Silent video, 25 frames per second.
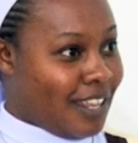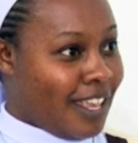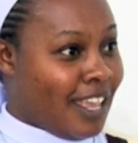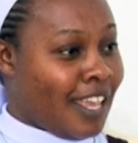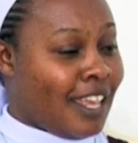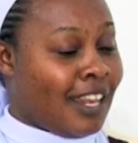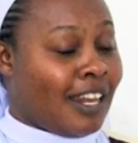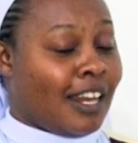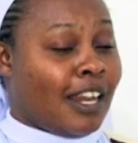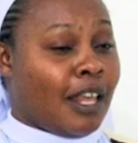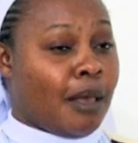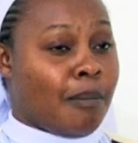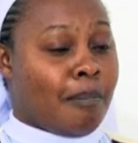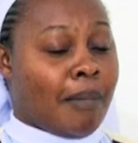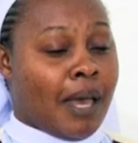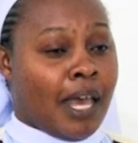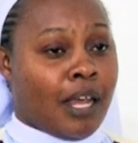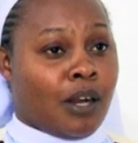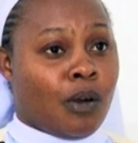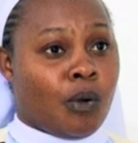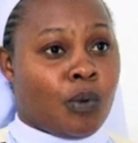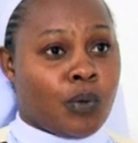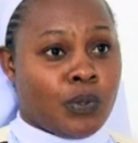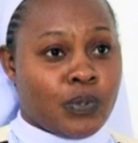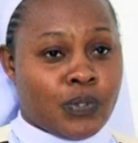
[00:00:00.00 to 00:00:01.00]
in labor
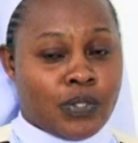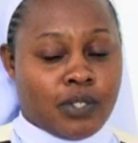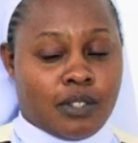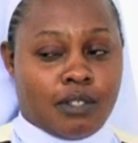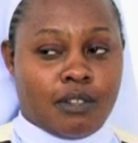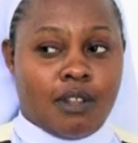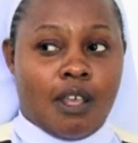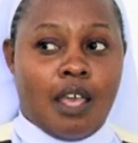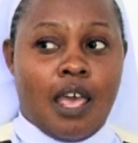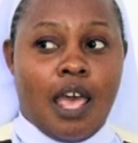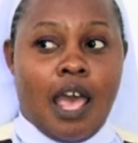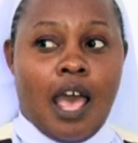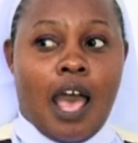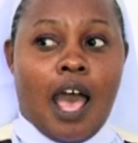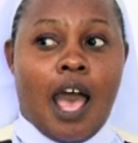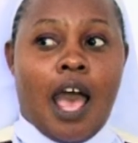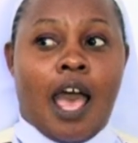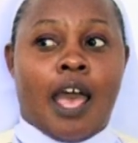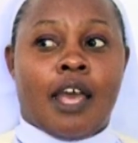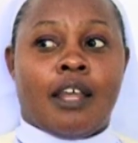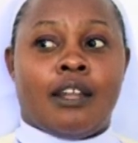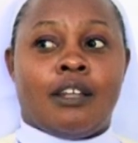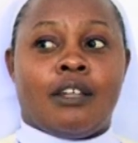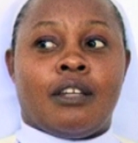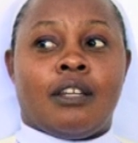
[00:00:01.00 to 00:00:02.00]
laws,
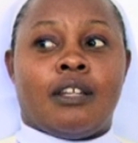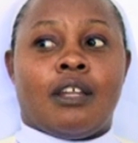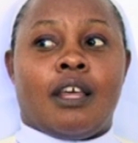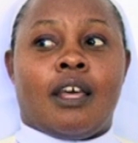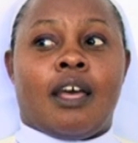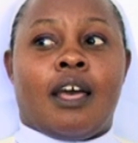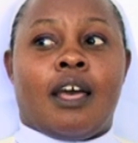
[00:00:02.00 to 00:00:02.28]
and